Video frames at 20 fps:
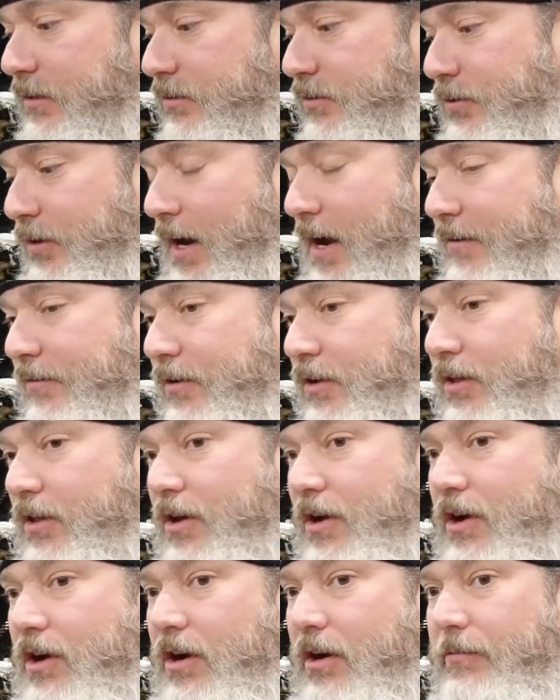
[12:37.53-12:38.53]
travel
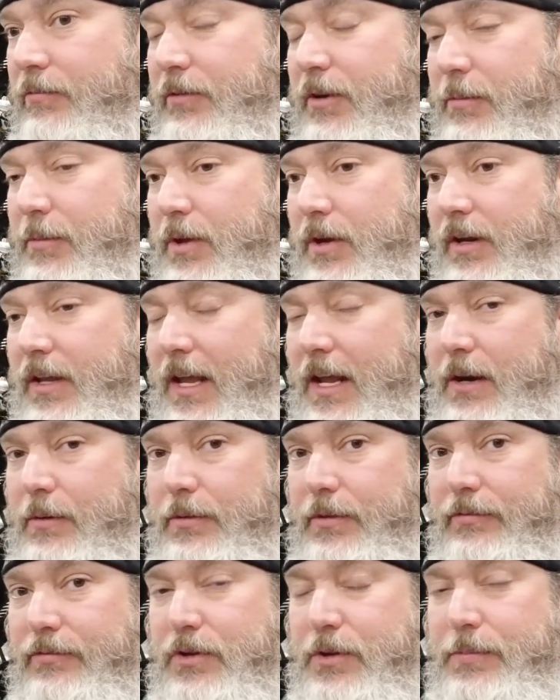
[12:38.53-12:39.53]
along. I've communicated
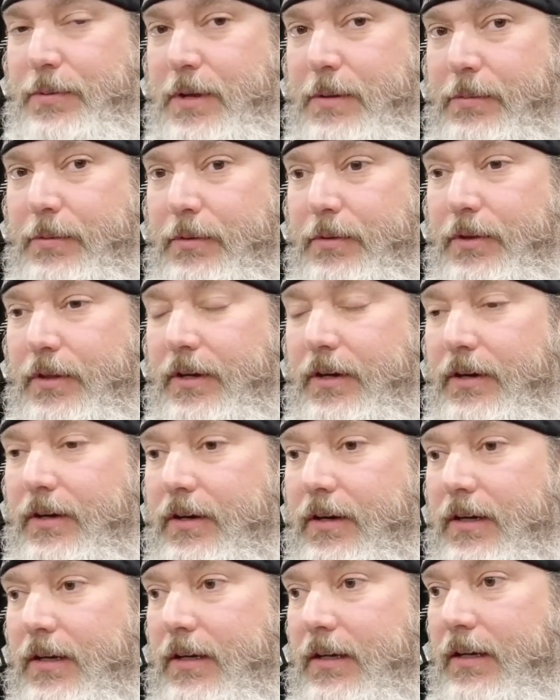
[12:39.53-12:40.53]
with a few people that
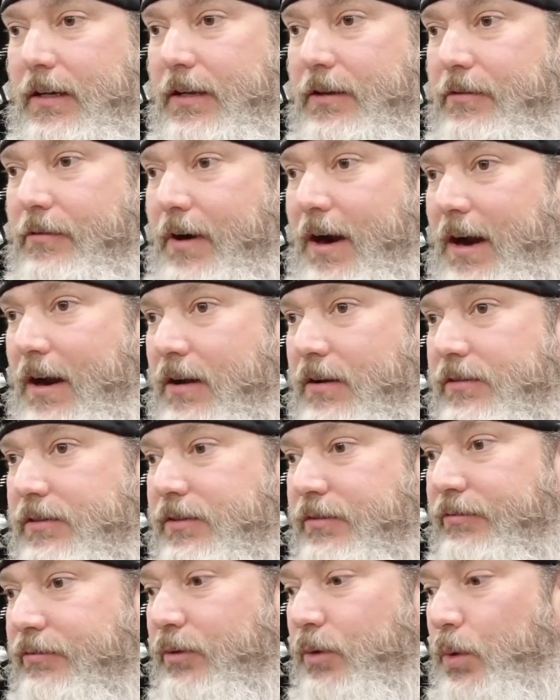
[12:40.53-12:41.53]
are en route
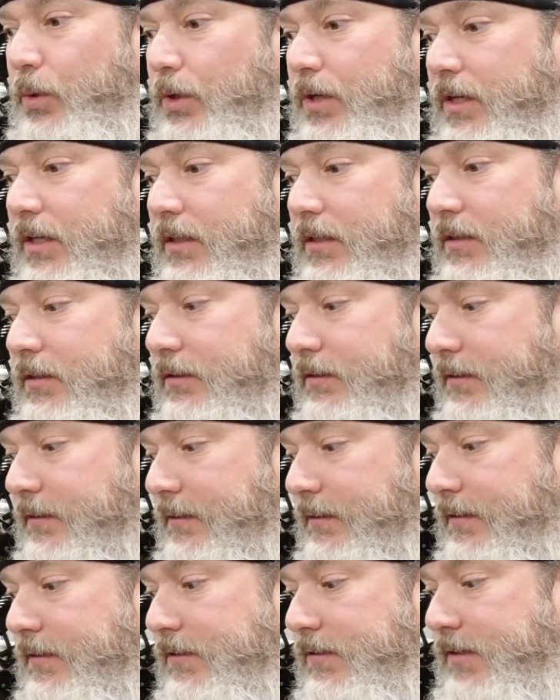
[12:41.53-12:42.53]
to Florida
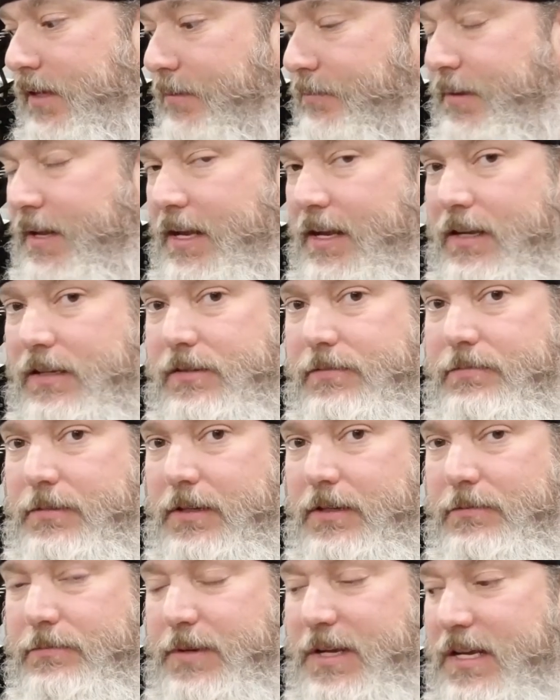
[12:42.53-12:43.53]
same day as
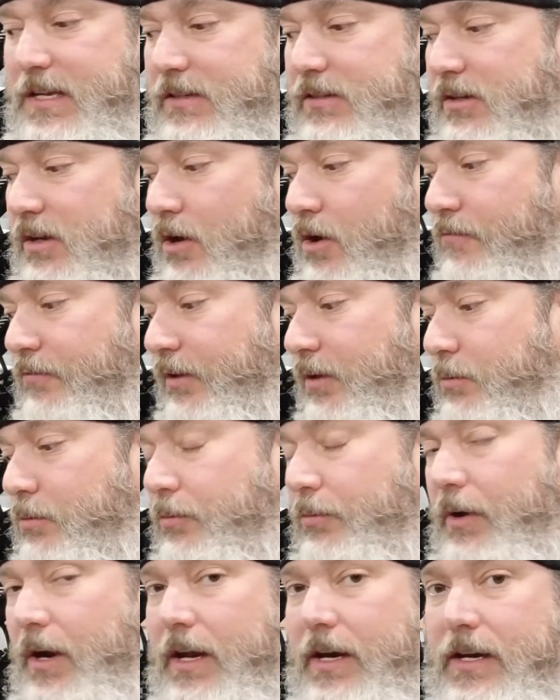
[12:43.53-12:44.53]
me, so hopefully
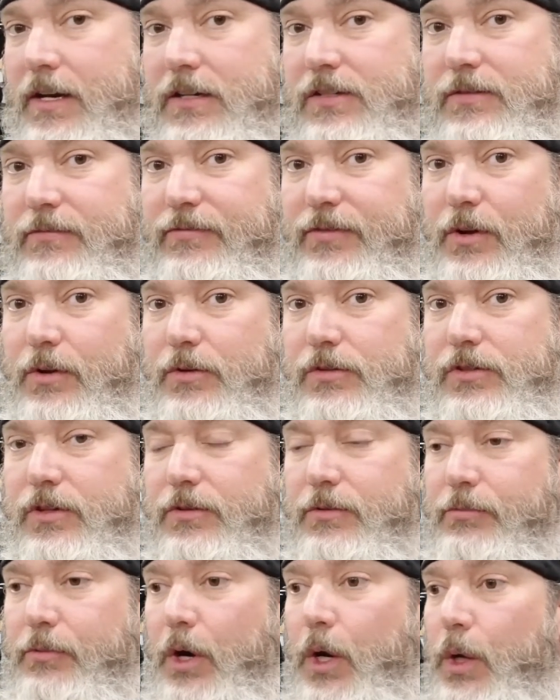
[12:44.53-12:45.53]
we'll run into some folks on
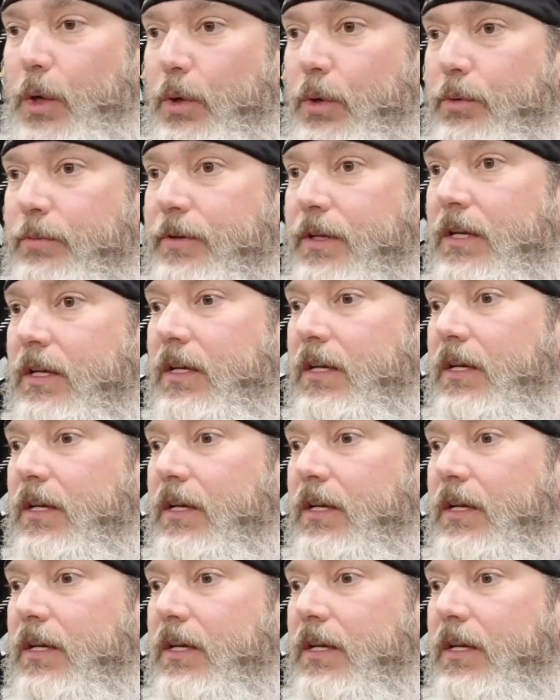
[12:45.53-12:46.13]
the road,